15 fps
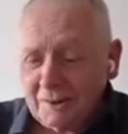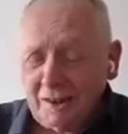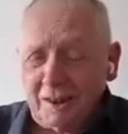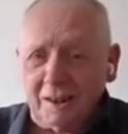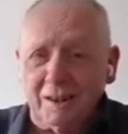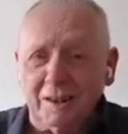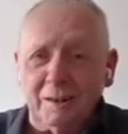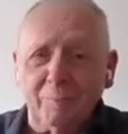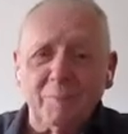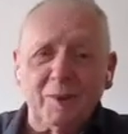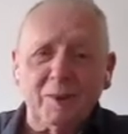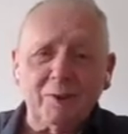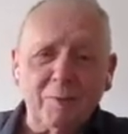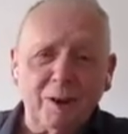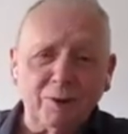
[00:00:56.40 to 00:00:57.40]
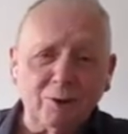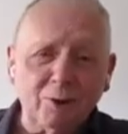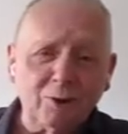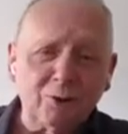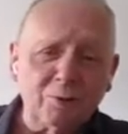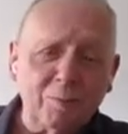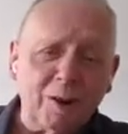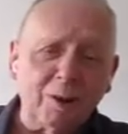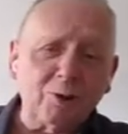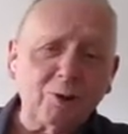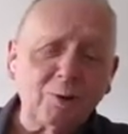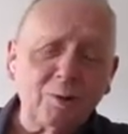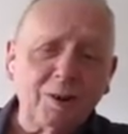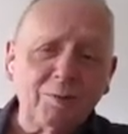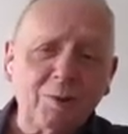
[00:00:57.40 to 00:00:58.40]
to make
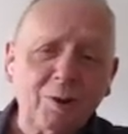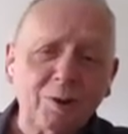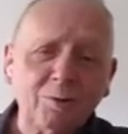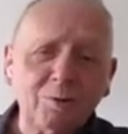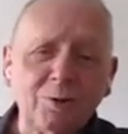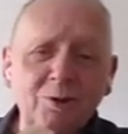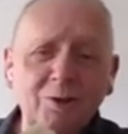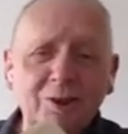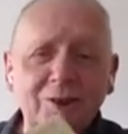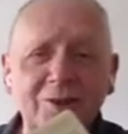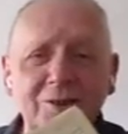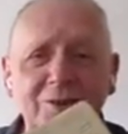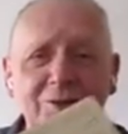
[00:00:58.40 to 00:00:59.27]
sure I've got all the settings